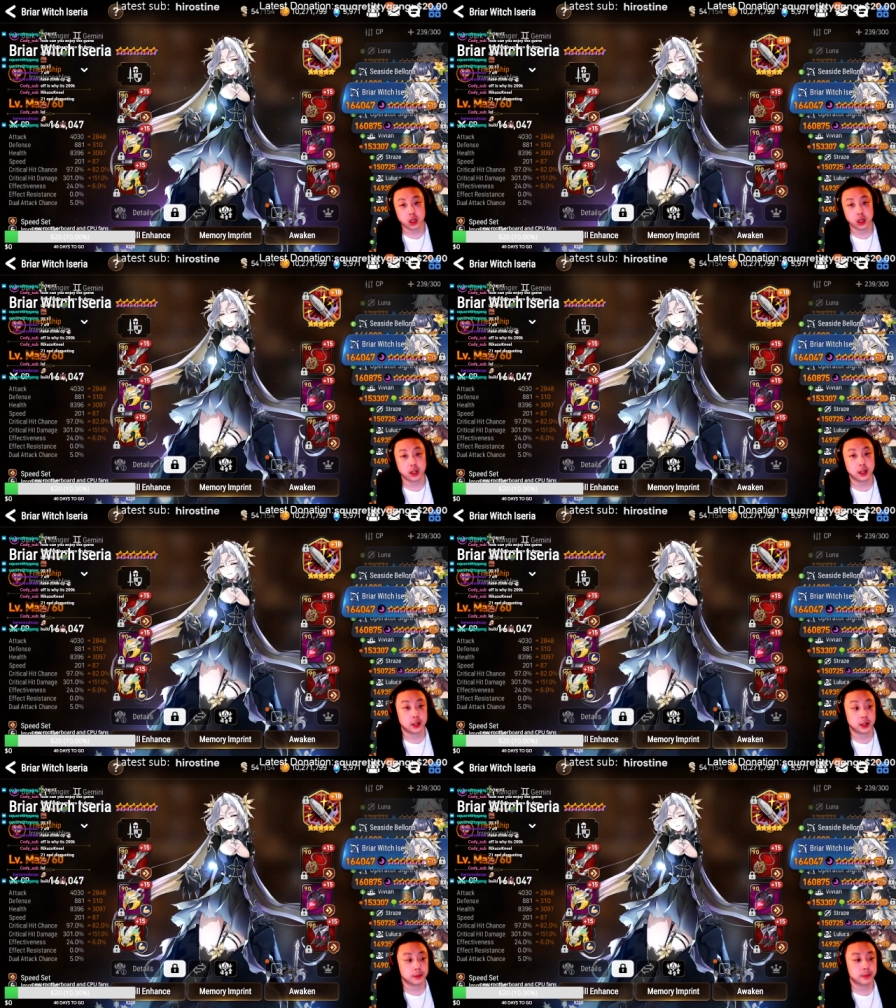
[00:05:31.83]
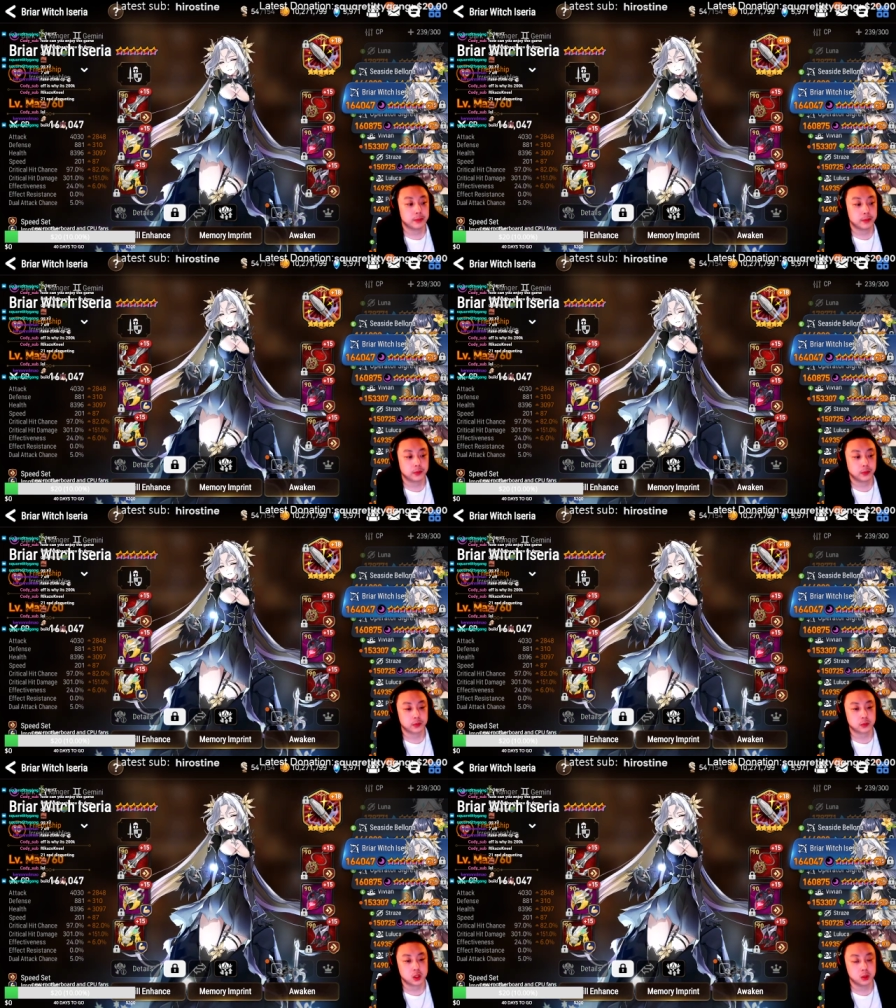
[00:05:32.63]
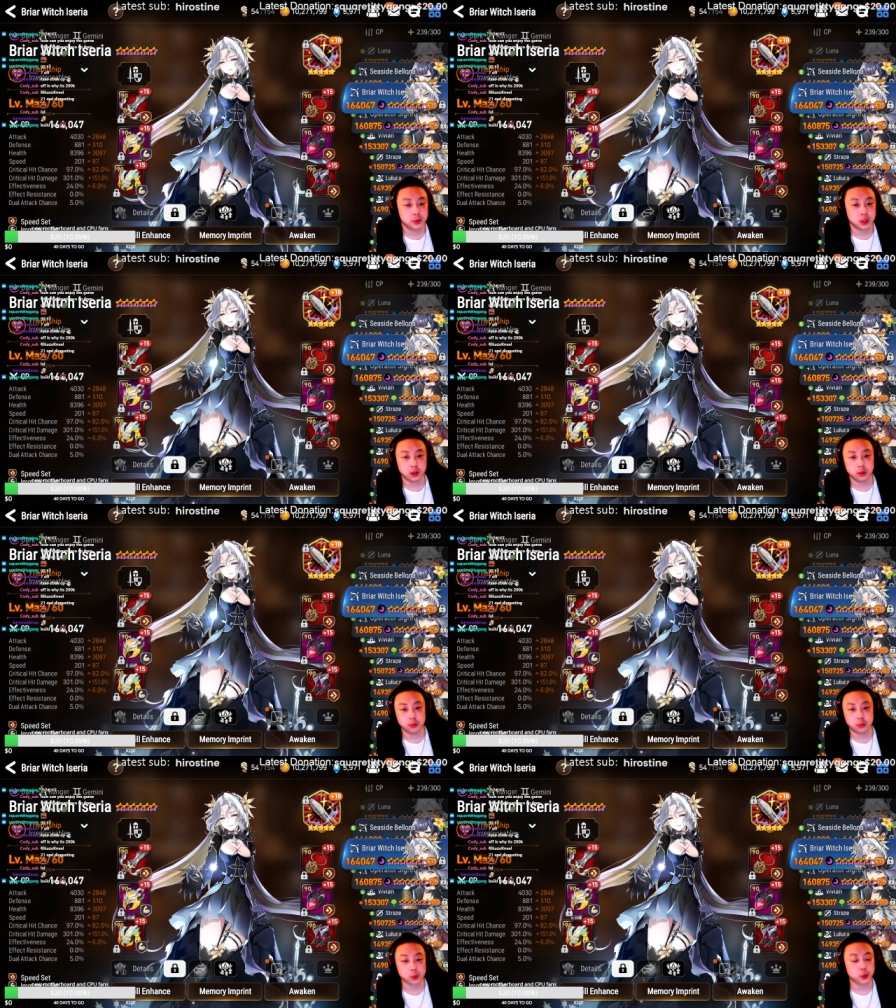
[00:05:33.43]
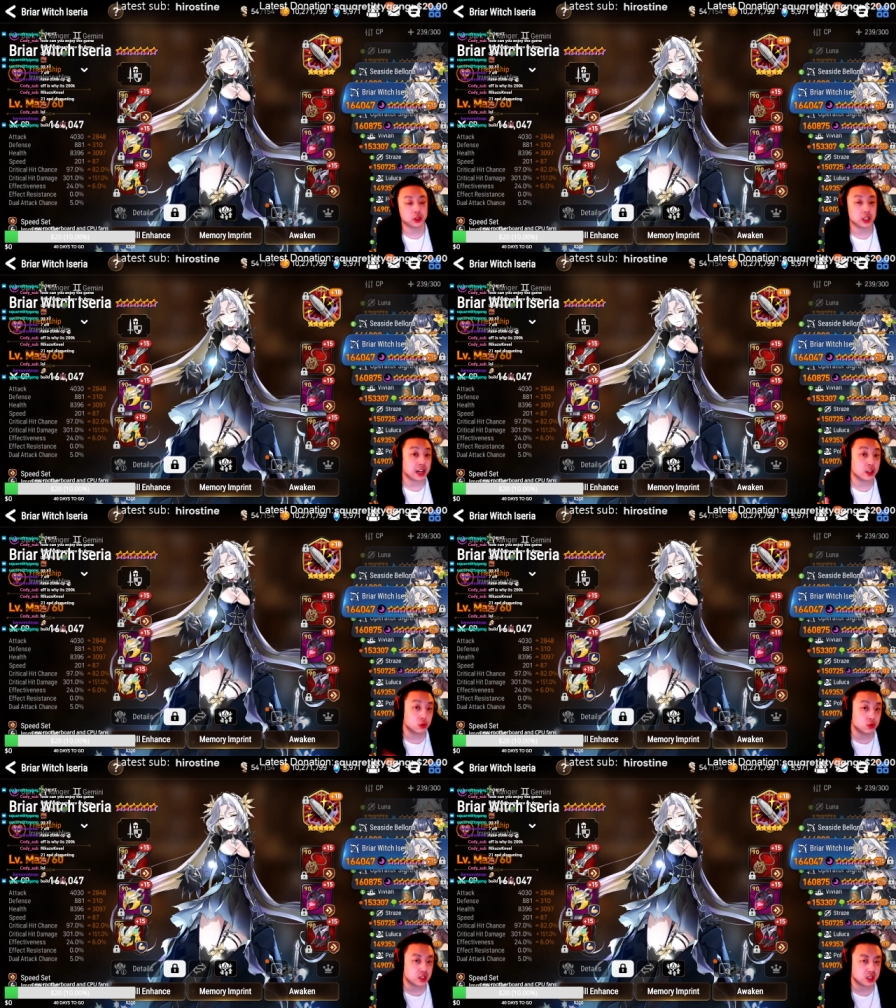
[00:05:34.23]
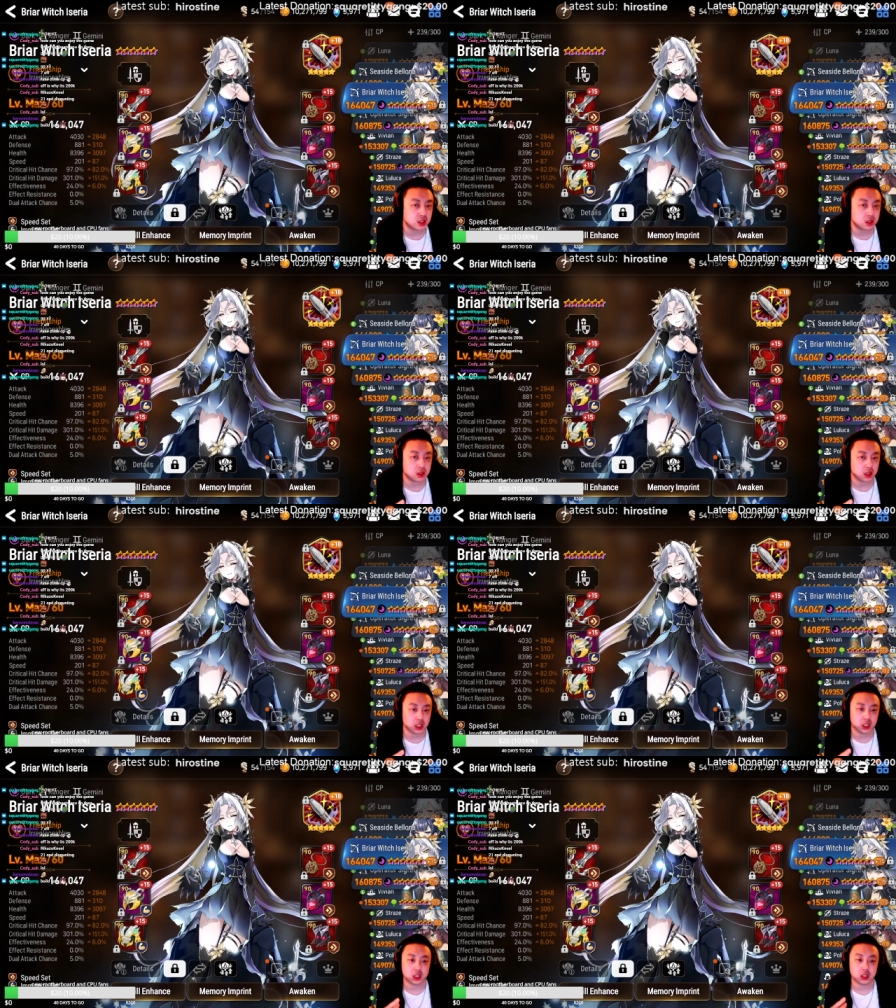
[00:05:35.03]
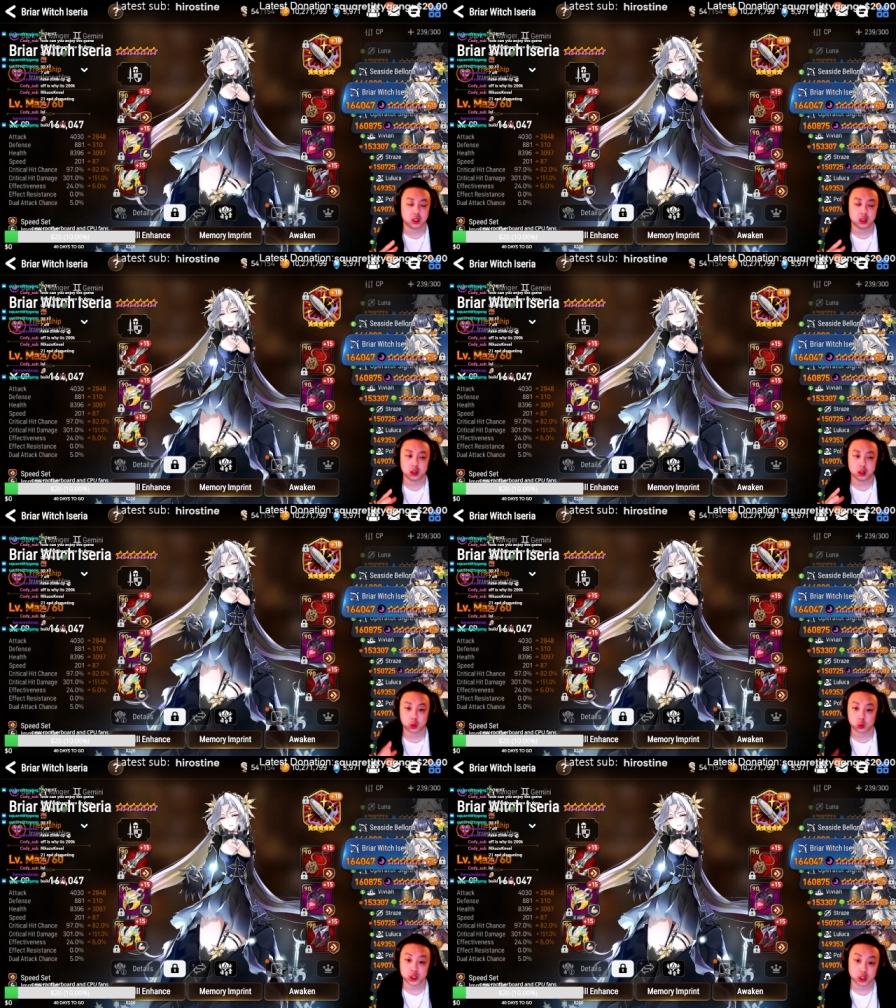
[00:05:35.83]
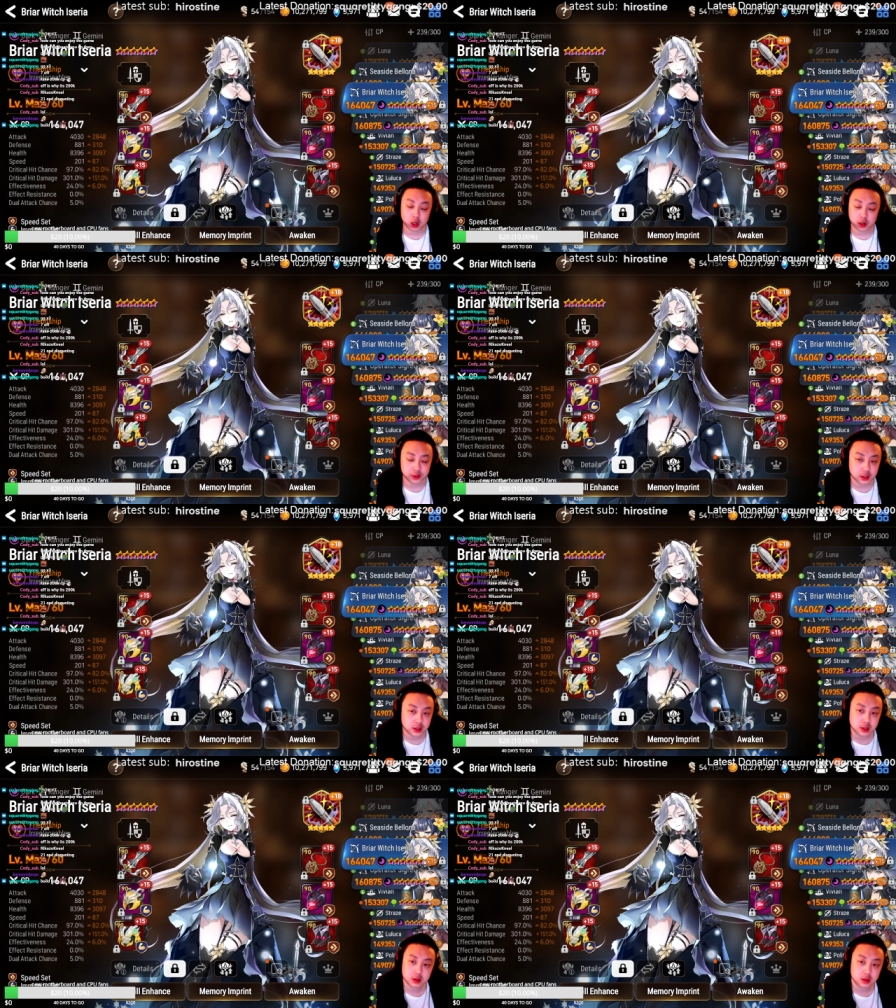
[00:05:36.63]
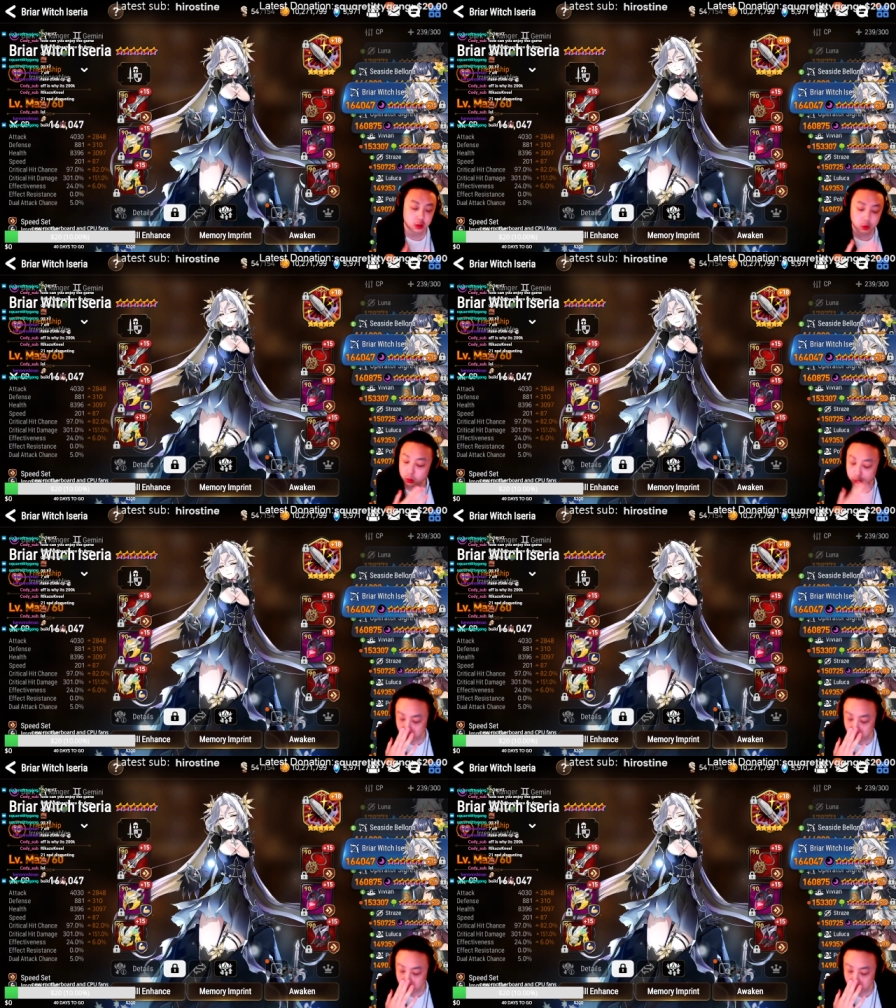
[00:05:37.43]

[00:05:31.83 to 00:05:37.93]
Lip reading: But more importantly, I use this in arena offense. So